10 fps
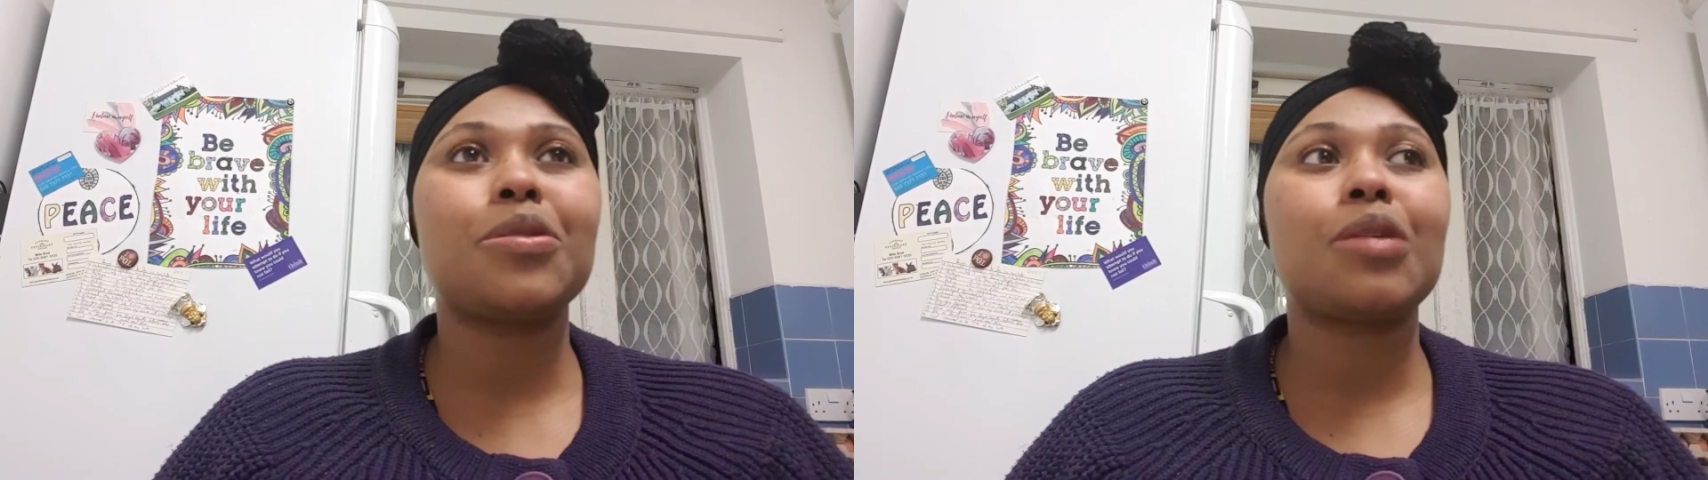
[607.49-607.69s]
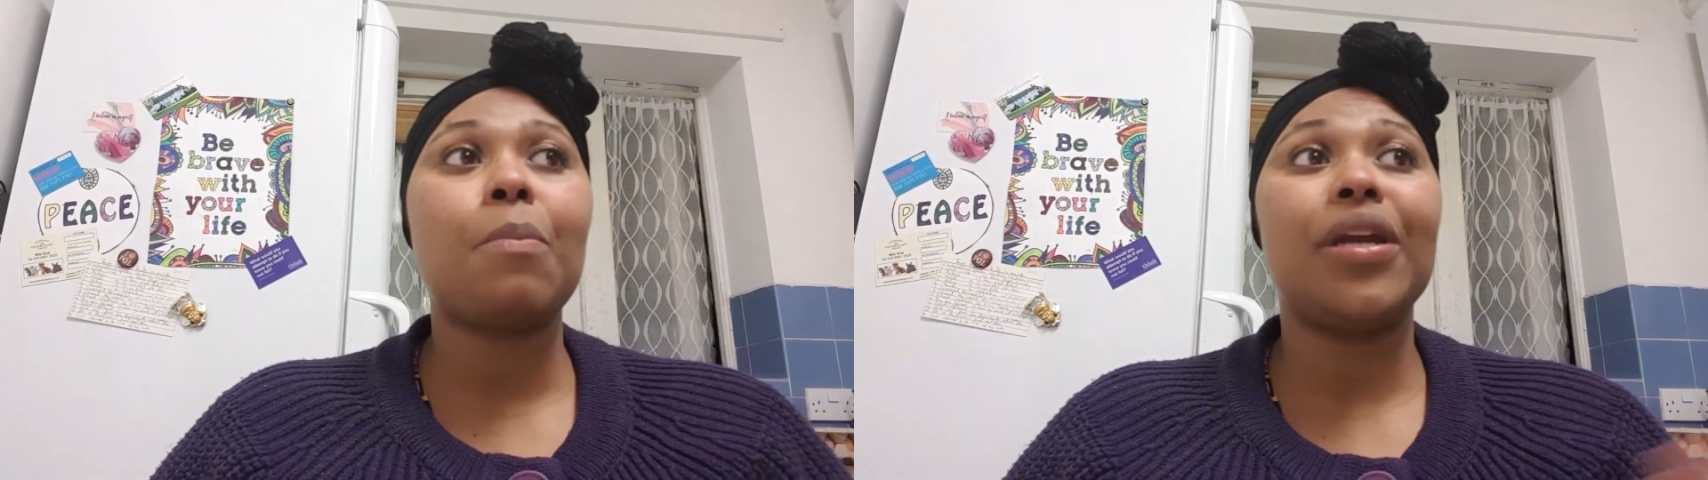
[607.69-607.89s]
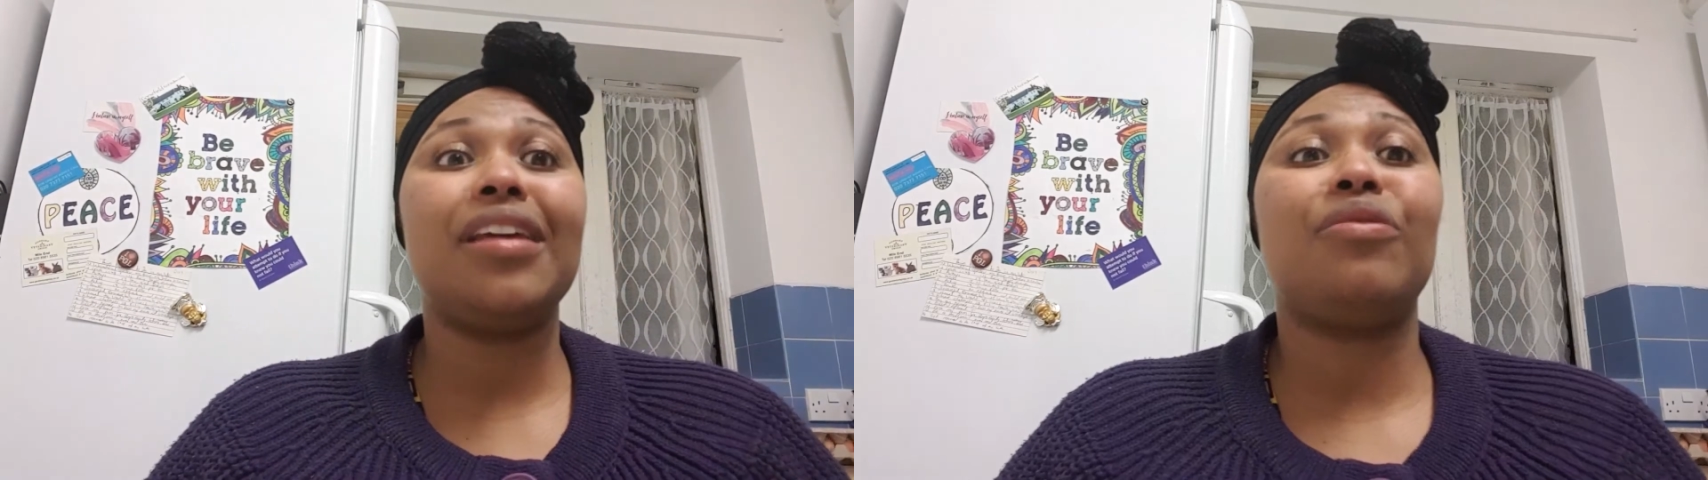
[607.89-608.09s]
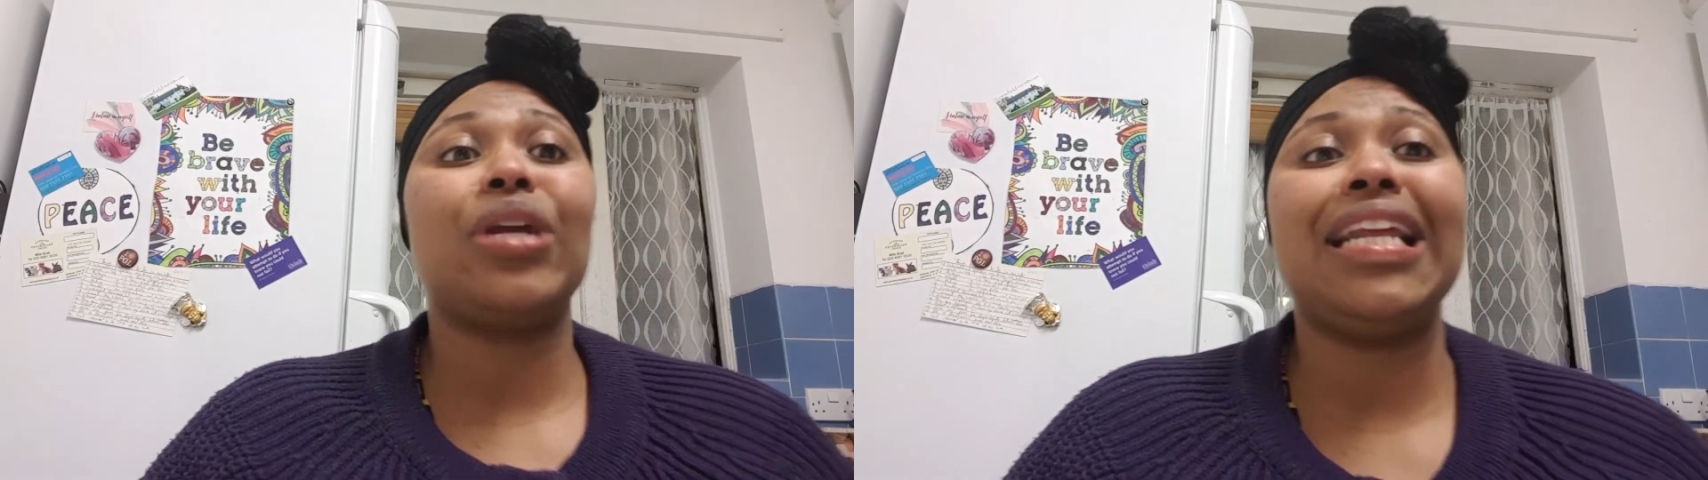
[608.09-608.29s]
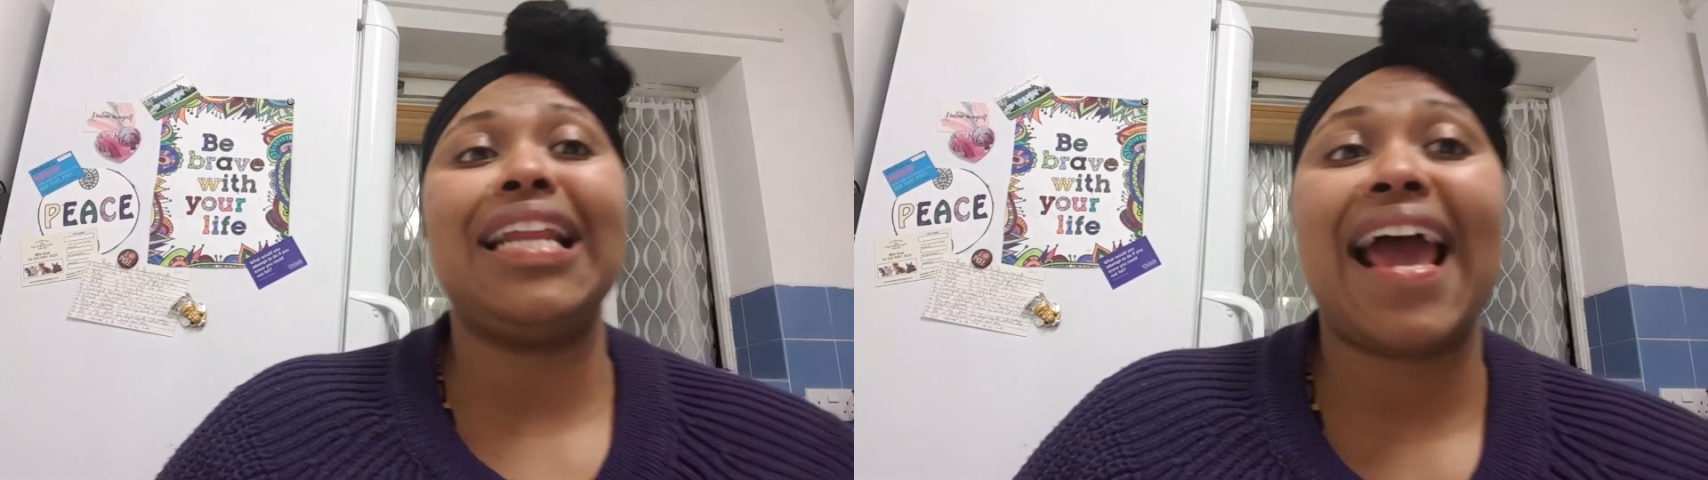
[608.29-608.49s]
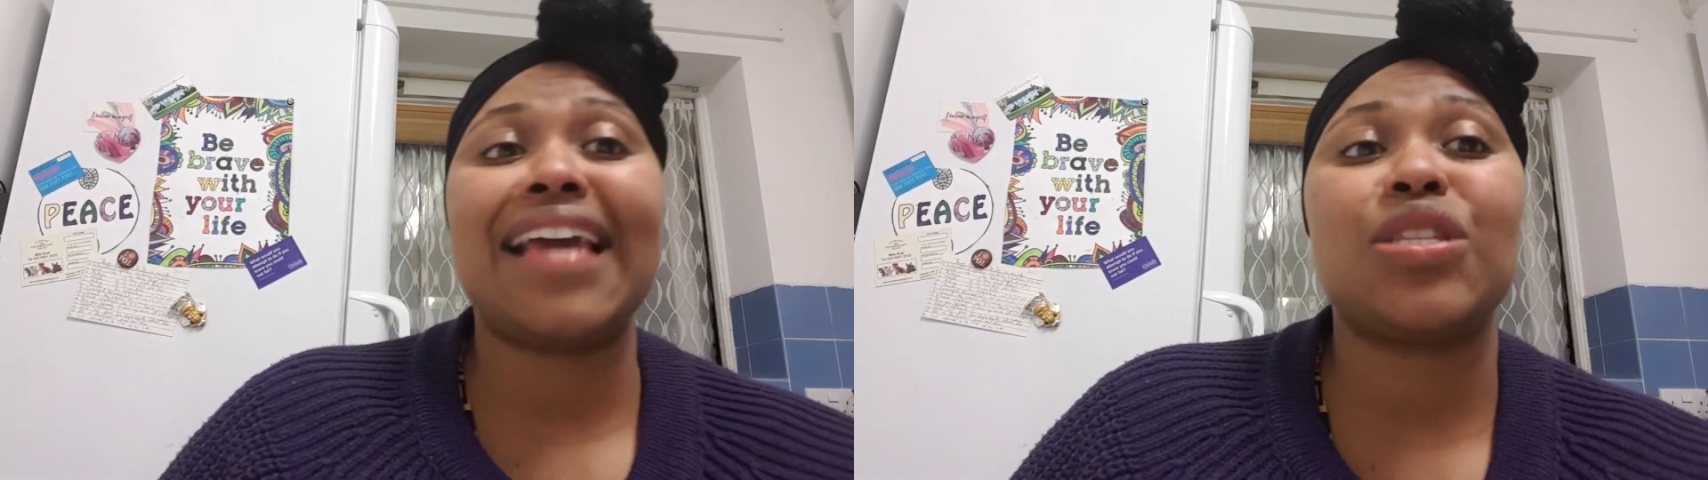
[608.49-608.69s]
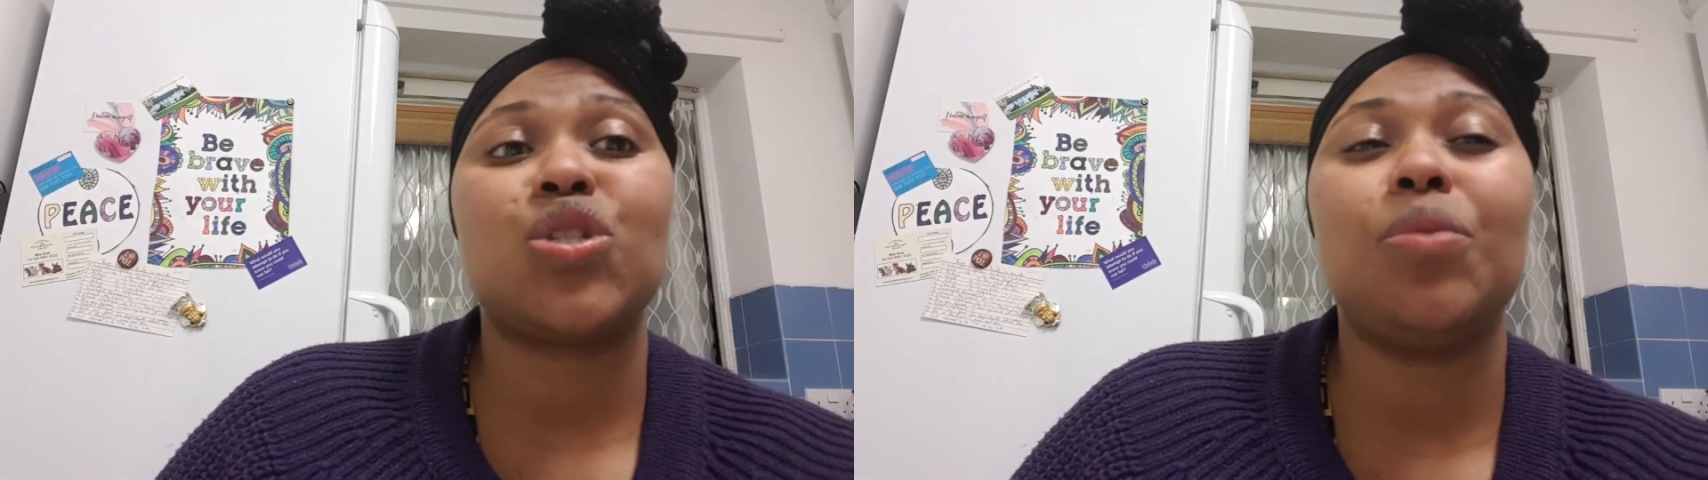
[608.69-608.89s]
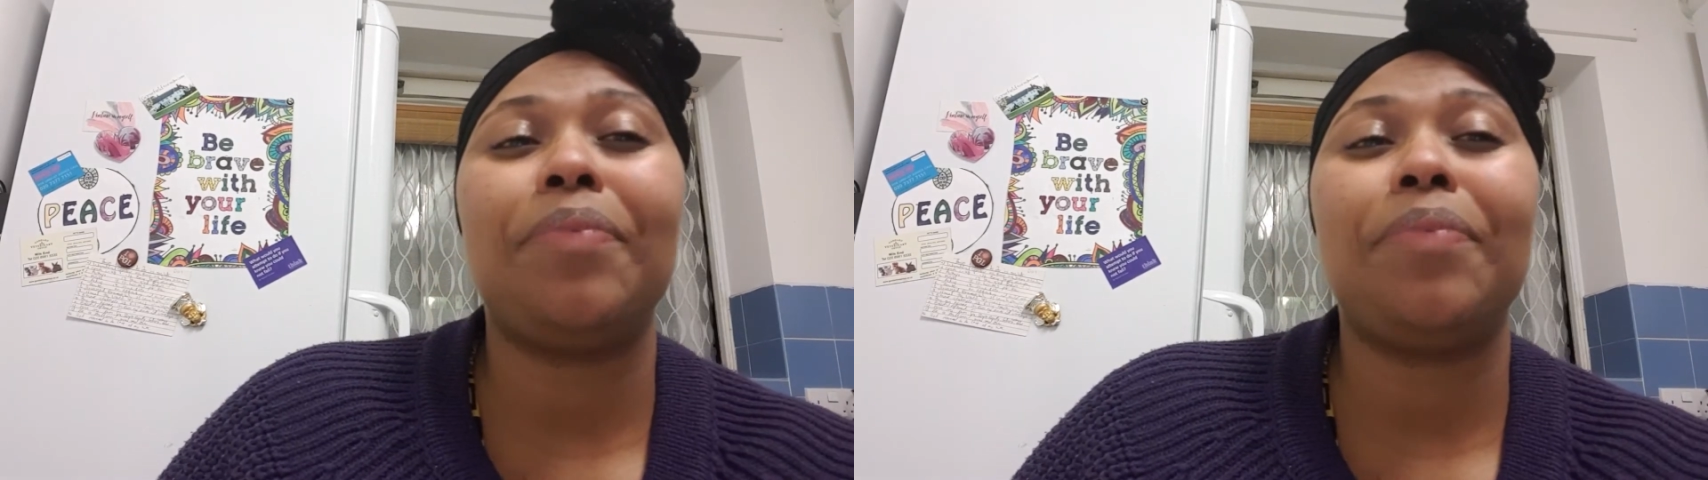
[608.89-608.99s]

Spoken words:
somebody really likes you,